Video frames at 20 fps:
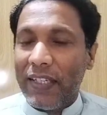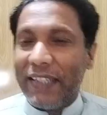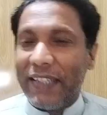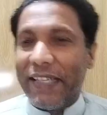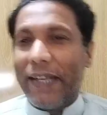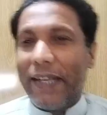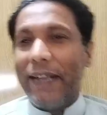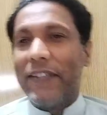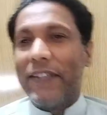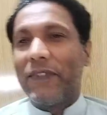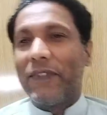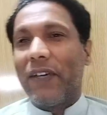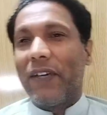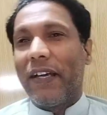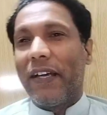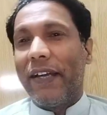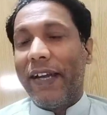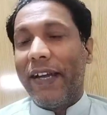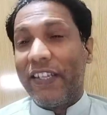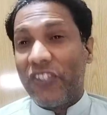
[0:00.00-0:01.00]
That is
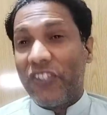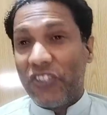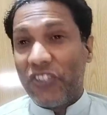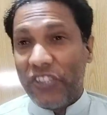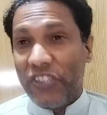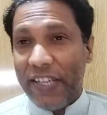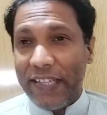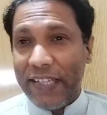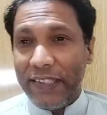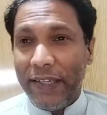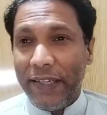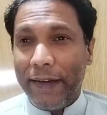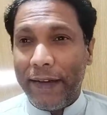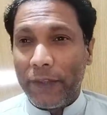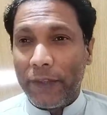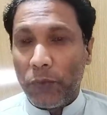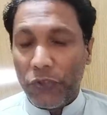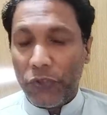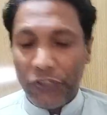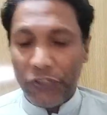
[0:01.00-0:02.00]
why it's changing
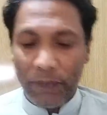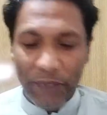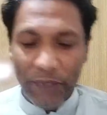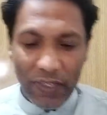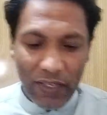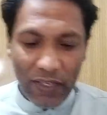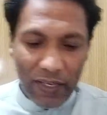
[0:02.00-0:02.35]
its position.